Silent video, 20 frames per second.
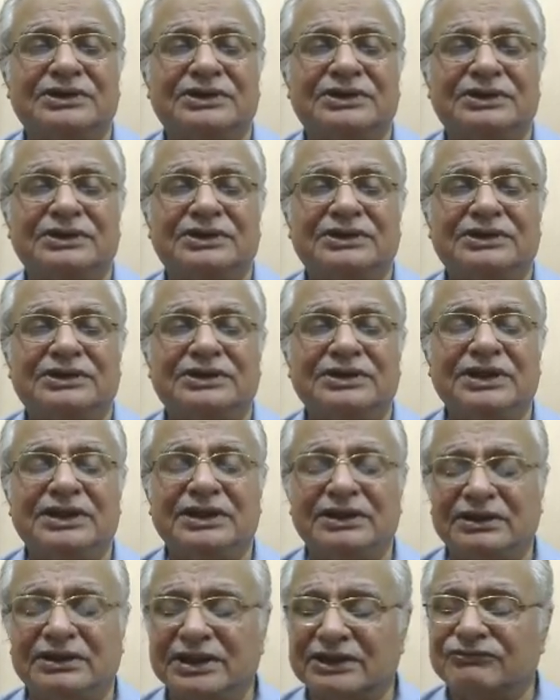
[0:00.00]
The
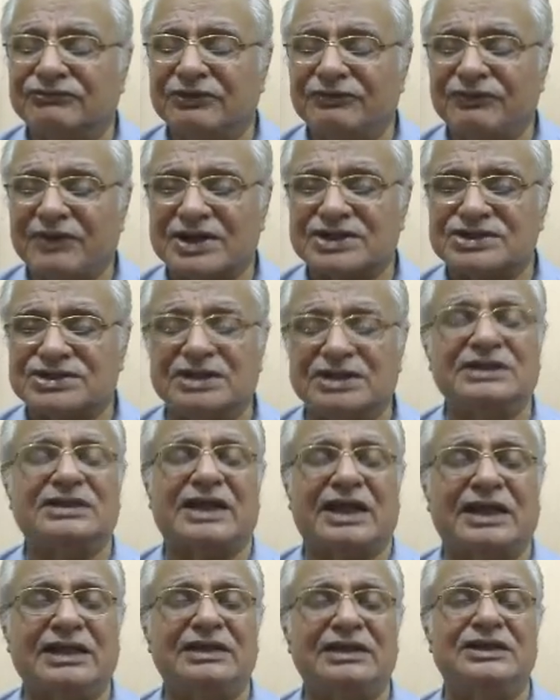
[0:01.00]
liquefaction
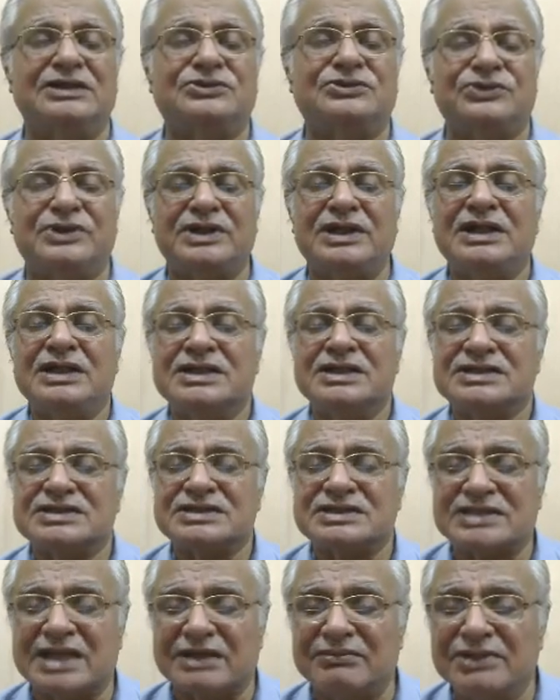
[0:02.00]
can lead to a
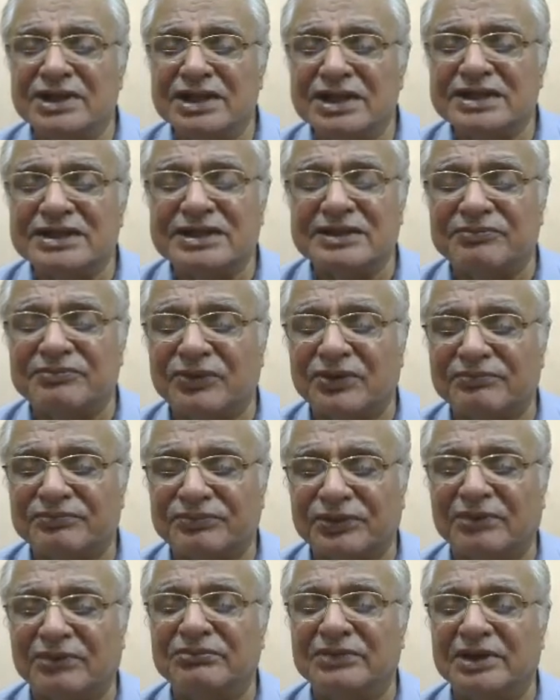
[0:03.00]
stability
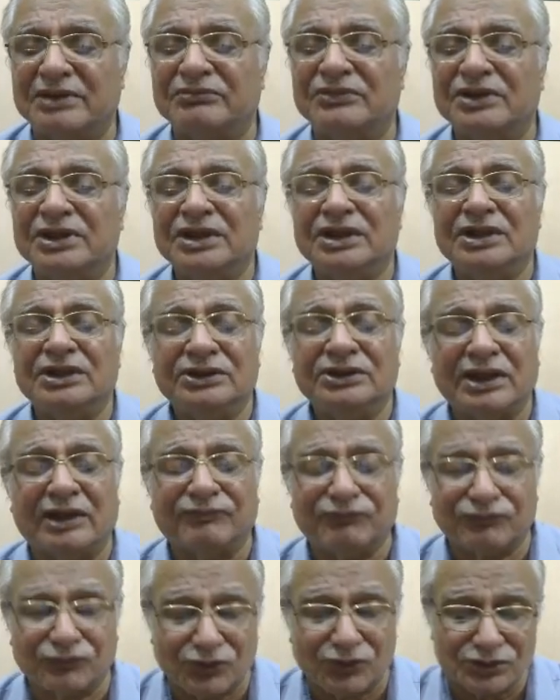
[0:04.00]
problem. Of
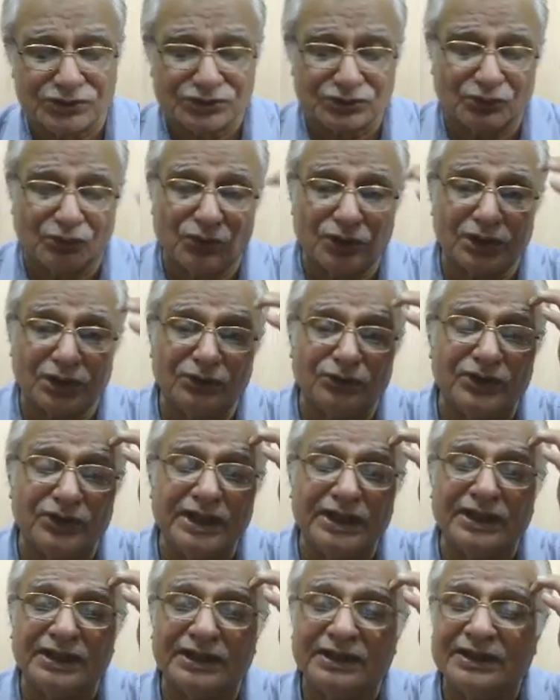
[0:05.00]
course,
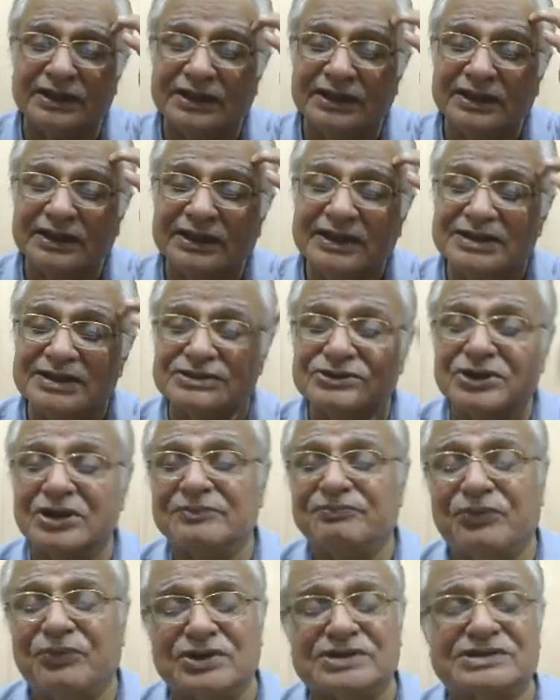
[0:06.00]
overloading is not
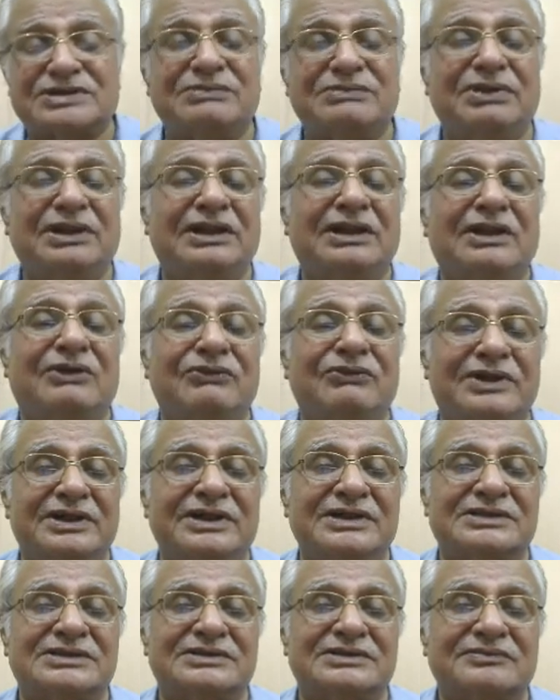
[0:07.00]
possible nowadays.